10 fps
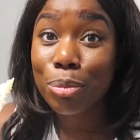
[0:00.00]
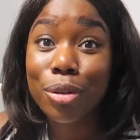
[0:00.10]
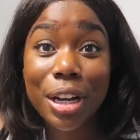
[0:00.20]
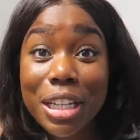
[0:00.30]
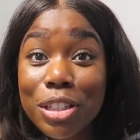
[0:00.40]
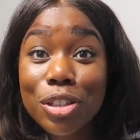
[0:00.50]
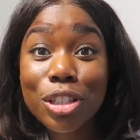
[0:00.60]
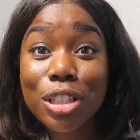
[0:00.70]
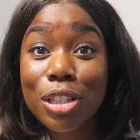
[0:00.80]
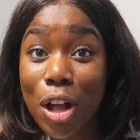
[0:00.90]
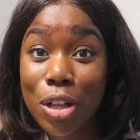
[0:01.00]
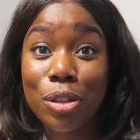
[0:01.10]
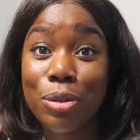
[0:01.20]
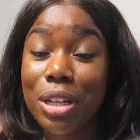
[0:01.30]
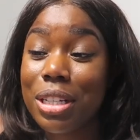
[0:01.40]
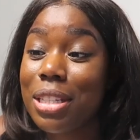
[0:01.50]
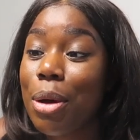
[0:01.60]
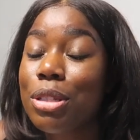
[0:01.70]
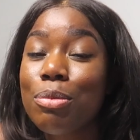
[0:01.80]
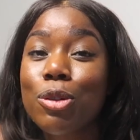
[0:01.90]
Praise Jesus, hallelujah, because
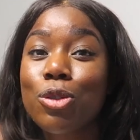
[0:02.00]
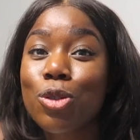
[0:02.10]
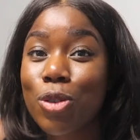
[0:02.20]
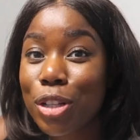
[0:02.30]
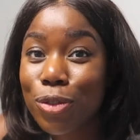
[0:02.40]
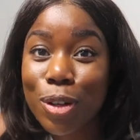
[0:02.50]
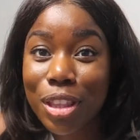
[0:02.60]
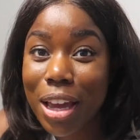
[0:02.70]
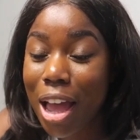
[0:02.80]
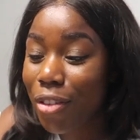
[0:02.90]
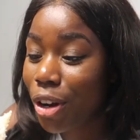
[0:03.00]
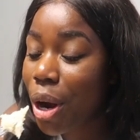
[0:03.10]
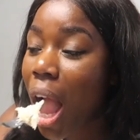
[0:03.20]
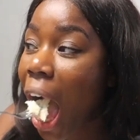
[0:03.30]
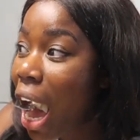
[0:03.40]
that was the most stressful thing ever.